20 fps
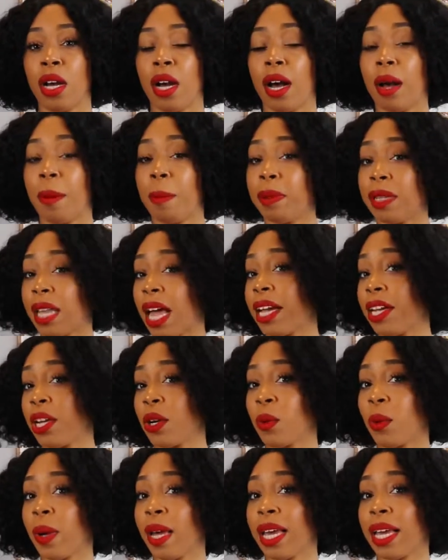apply
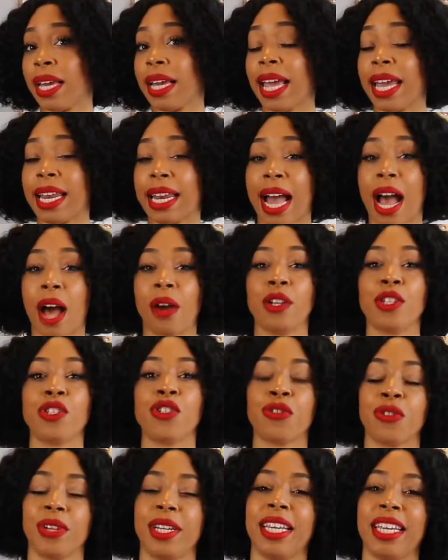your wig and how to
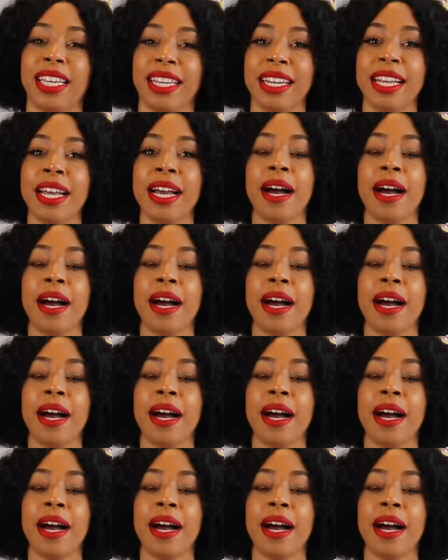treat it.